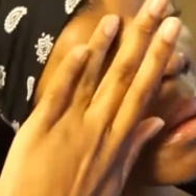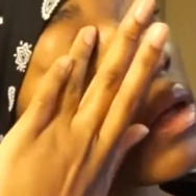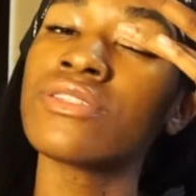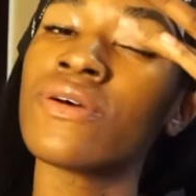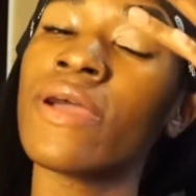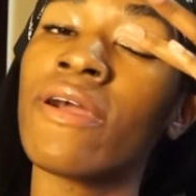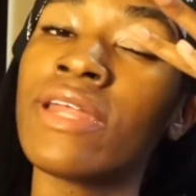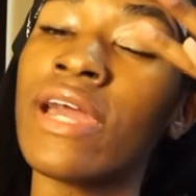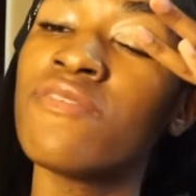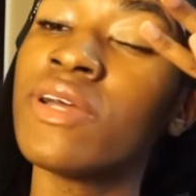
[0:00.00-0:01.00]
So I
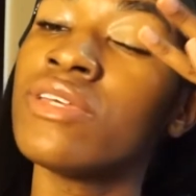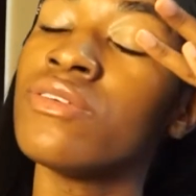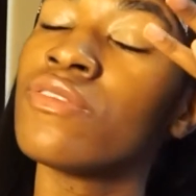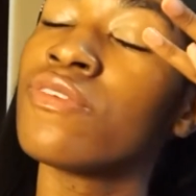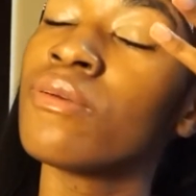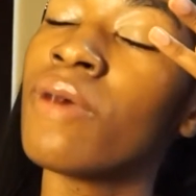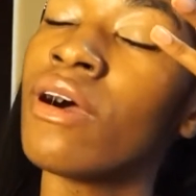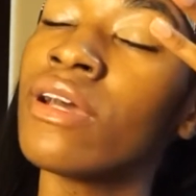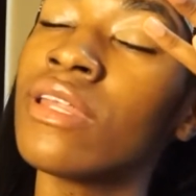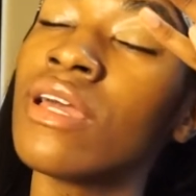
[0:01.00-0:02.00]
already have my uniform
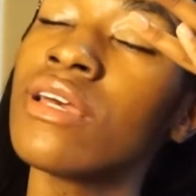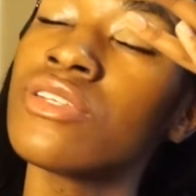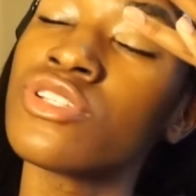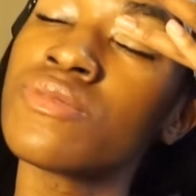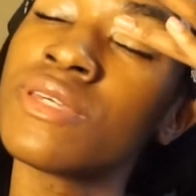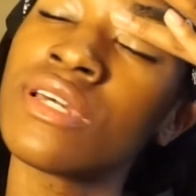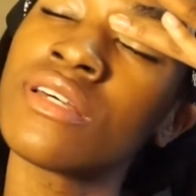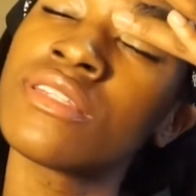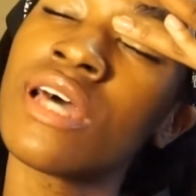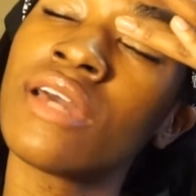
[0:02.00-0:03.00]
on just
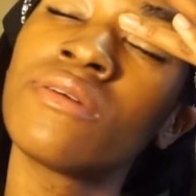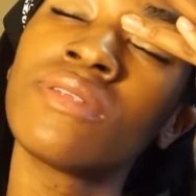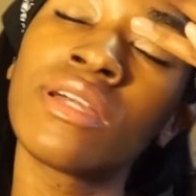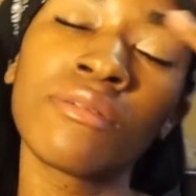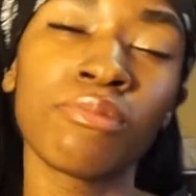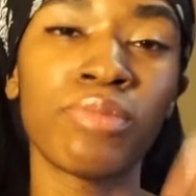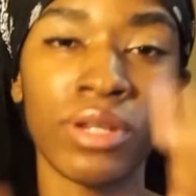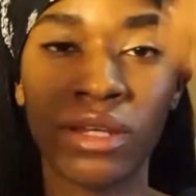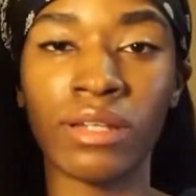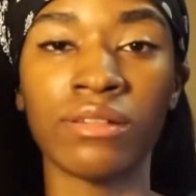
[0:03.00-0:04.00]
because I don't like
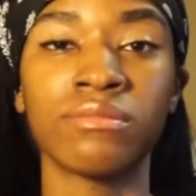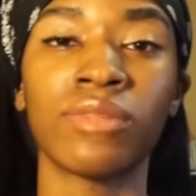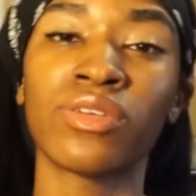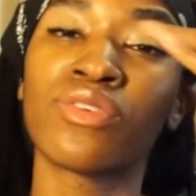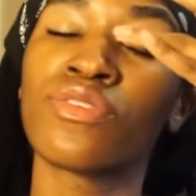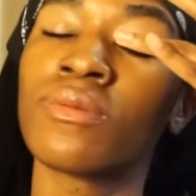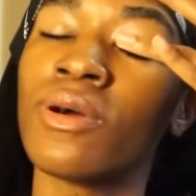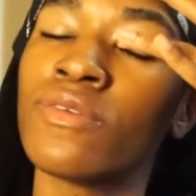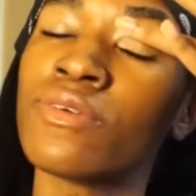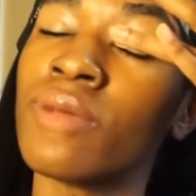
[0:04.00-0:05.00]
putting my uniform
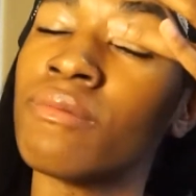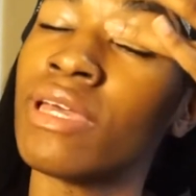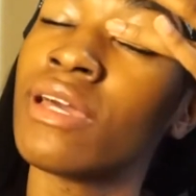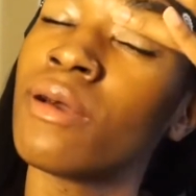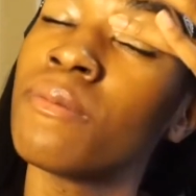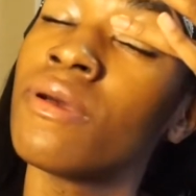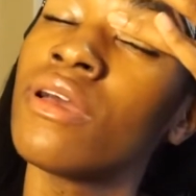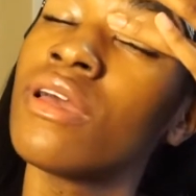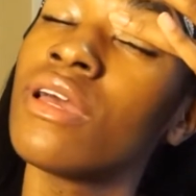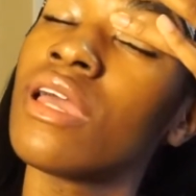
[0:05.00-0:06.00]
over my makeup.
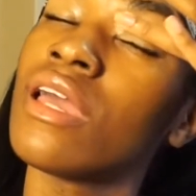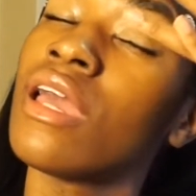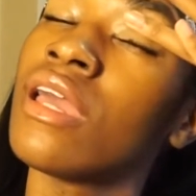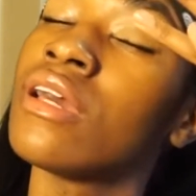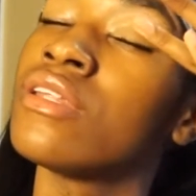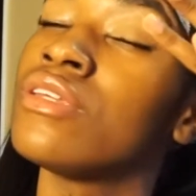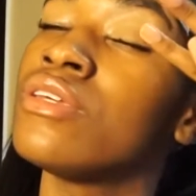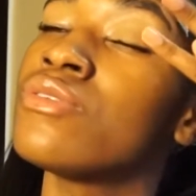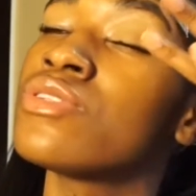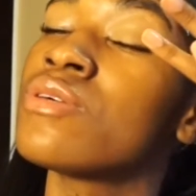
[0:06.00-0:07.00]
And
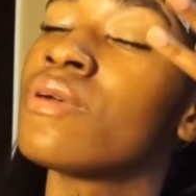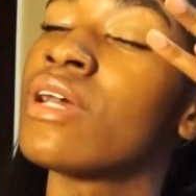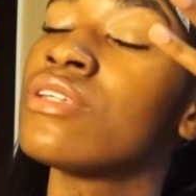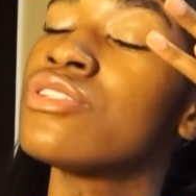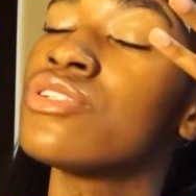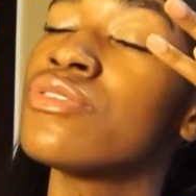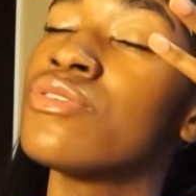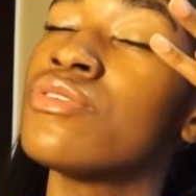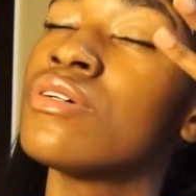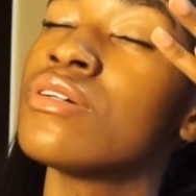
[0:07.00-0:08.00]
usually what I
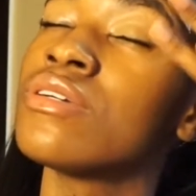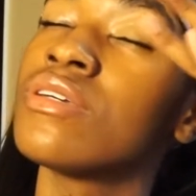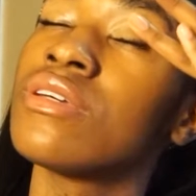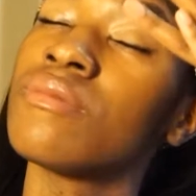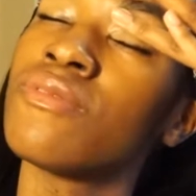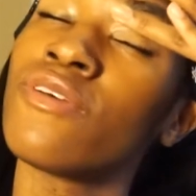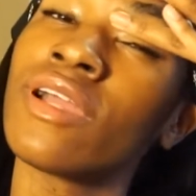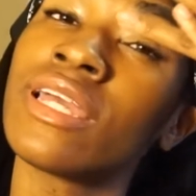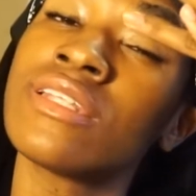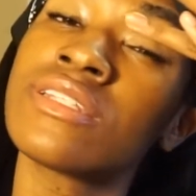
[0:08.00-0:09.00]
do before I
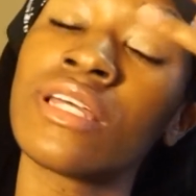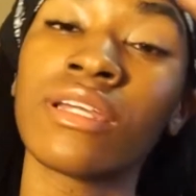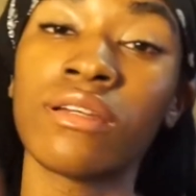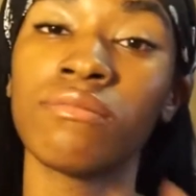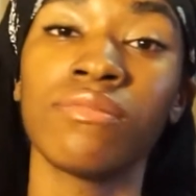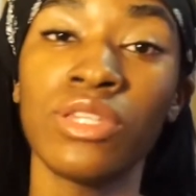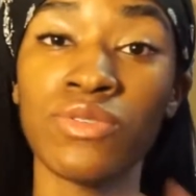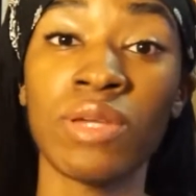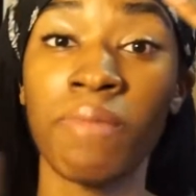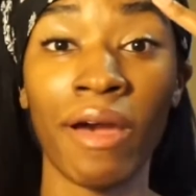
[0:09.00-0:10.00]
get into like
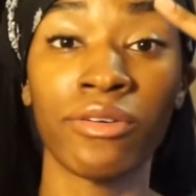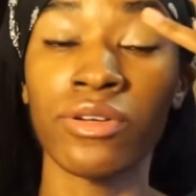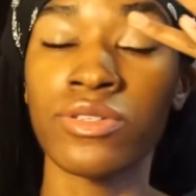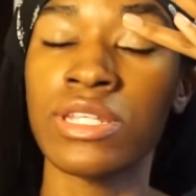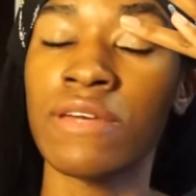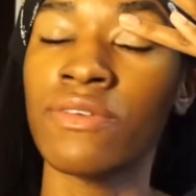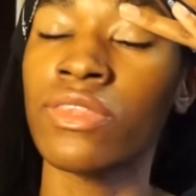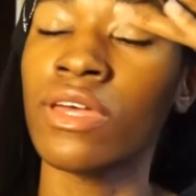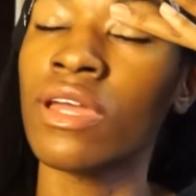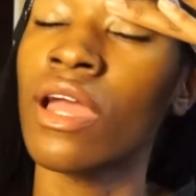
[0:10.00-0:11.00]
using powders and
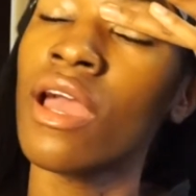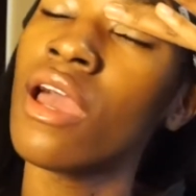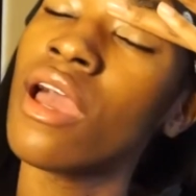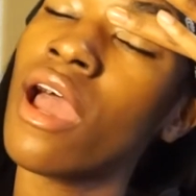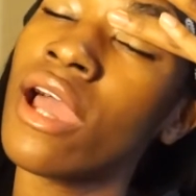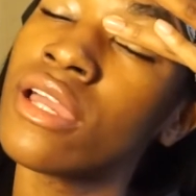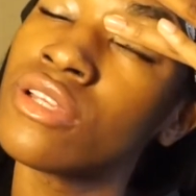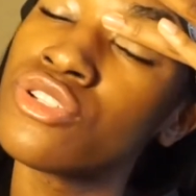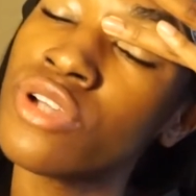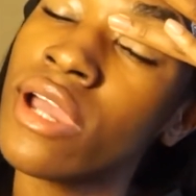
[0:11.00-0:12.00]
everything, I
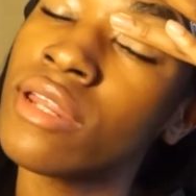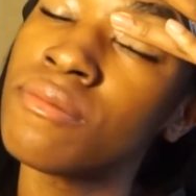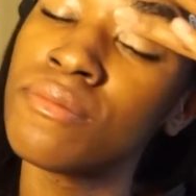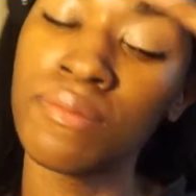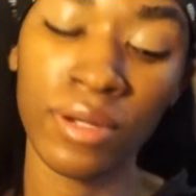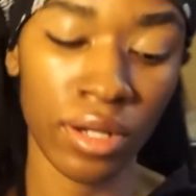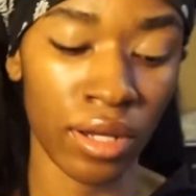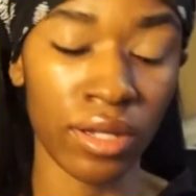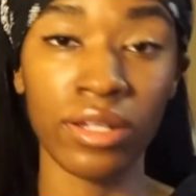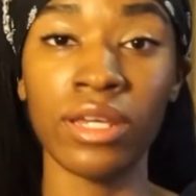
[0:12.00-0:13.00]
try to put a
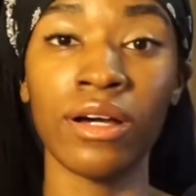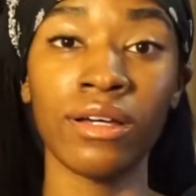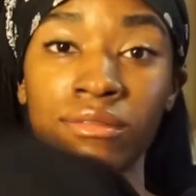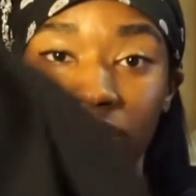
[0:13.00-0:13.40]
hoodie on,